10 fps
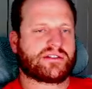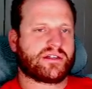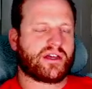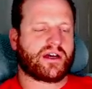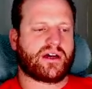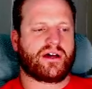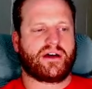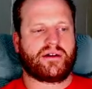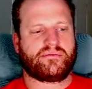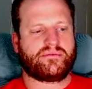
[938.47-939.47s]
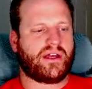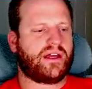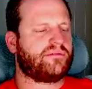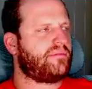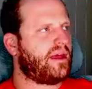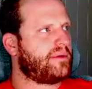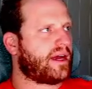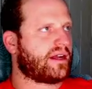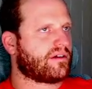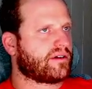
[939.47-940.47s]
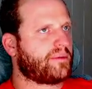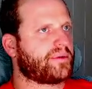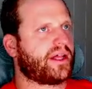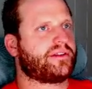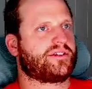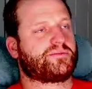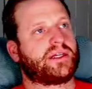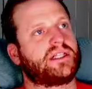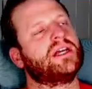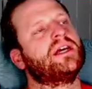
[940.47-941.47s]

and maybe I don't know a couple others, but